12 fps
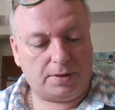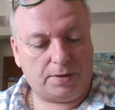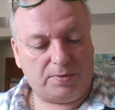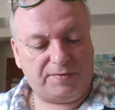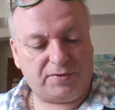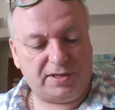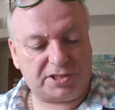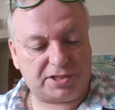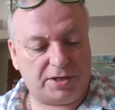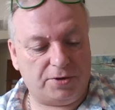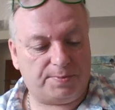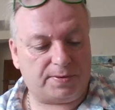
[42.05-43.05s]
we've reached a
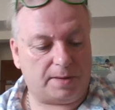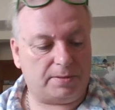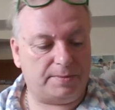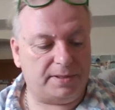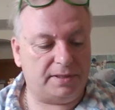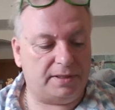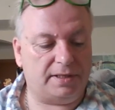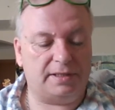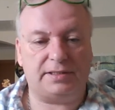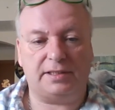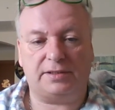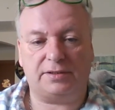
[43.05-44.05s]
new problem in the
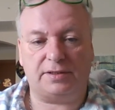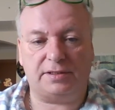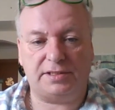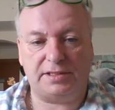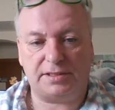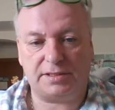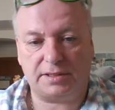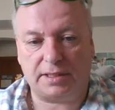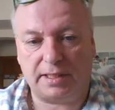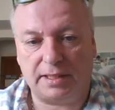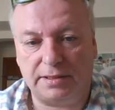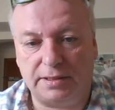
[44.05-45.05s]
1930s,
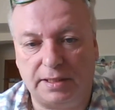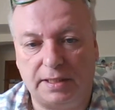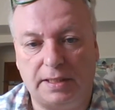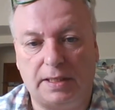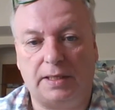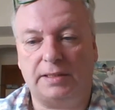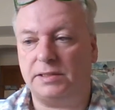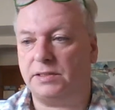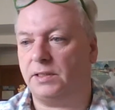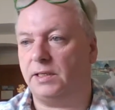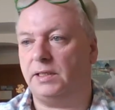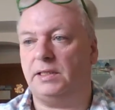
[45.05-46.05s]
and
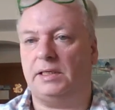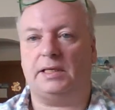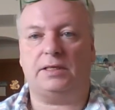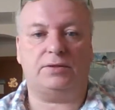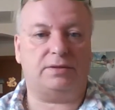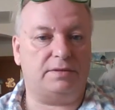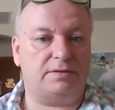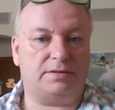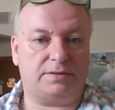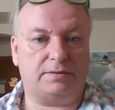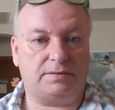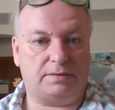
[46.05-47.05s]
Einstein couldn't
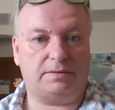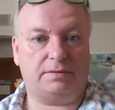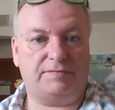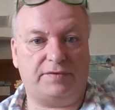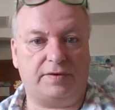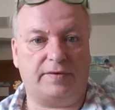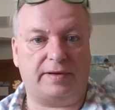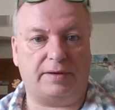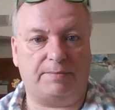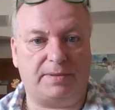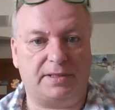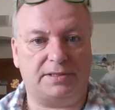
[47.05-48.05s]
figure it
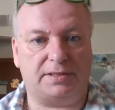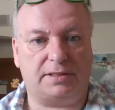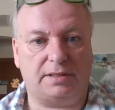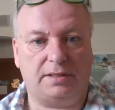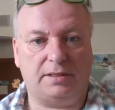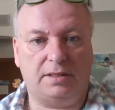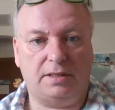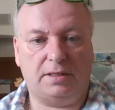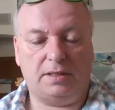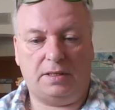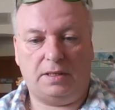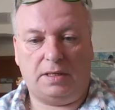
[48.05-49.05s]
out basically.
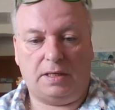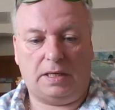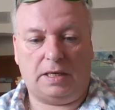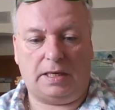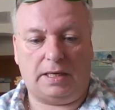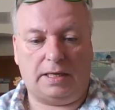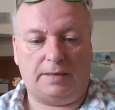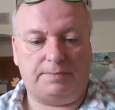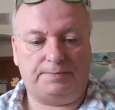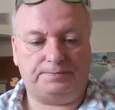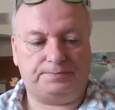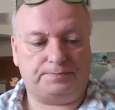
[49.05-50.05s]

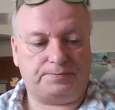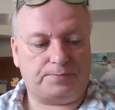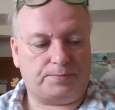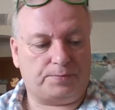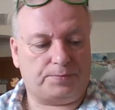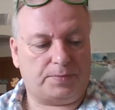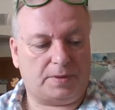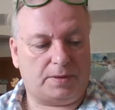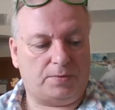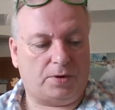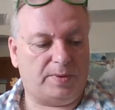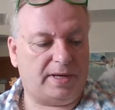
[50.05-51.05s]

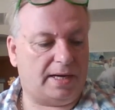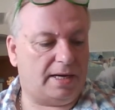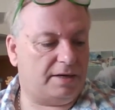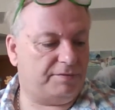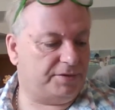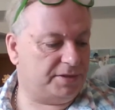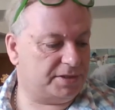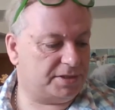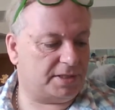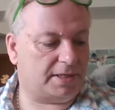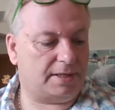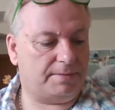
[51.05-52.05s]
What we have
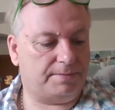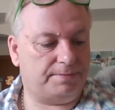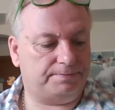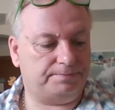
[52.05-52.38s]
is a